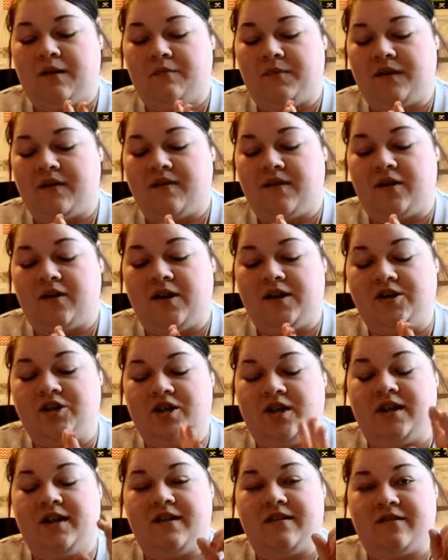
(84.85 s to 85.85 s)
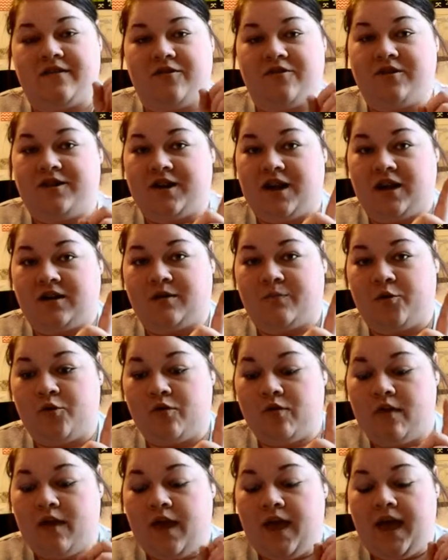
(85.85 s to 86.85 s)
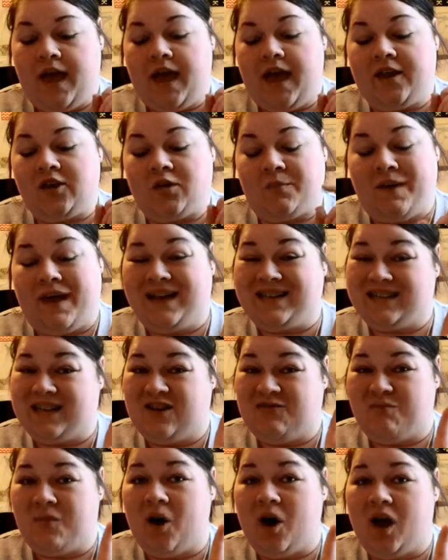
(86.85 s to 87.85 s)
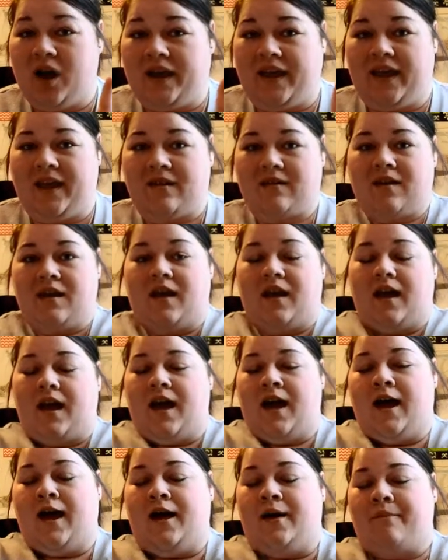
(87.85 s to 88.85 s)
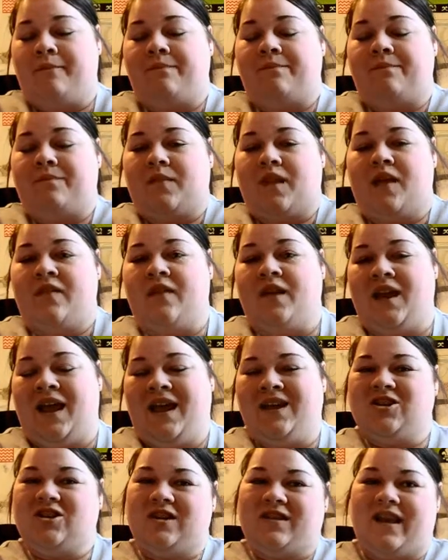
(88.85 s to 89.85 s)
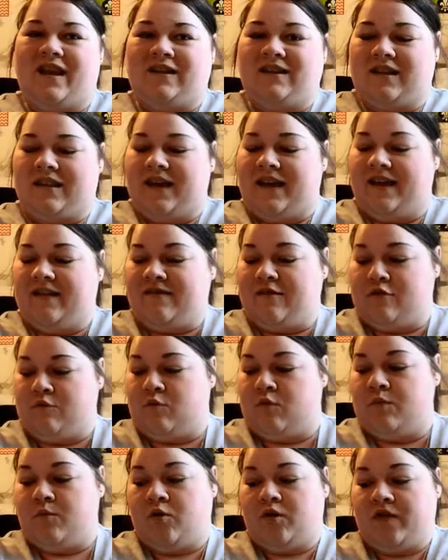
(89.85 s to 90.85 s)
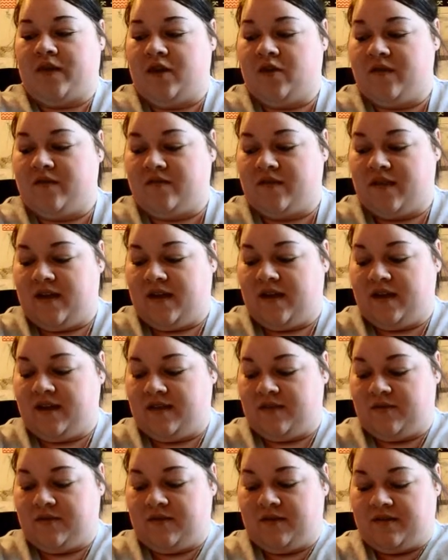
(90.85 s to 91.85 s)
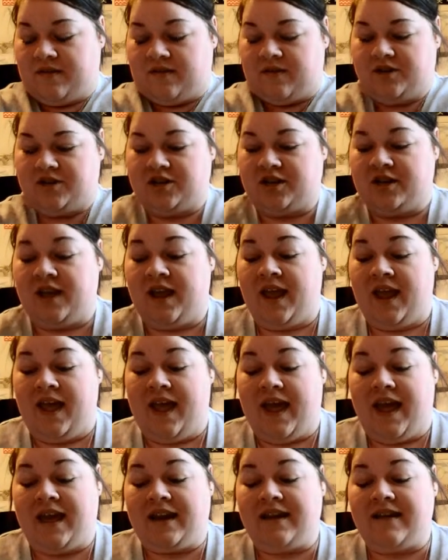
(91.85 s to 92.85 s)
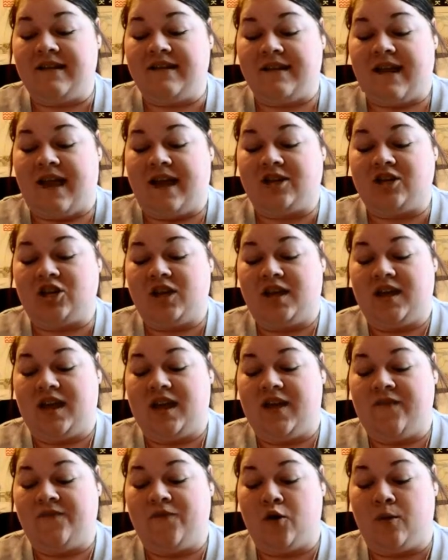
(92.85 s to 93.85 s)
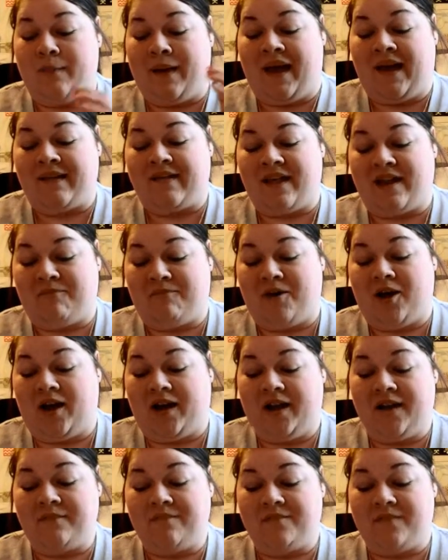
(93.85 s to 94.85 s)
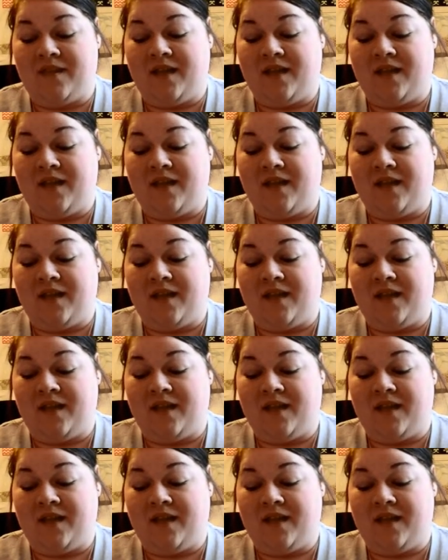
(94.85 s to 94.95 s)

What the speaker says: consideration. It's your deductible and your max out of pocket. And then actually, technically, I guess there's one more thing you have to take into consideration, and it is actually if your max out of pocket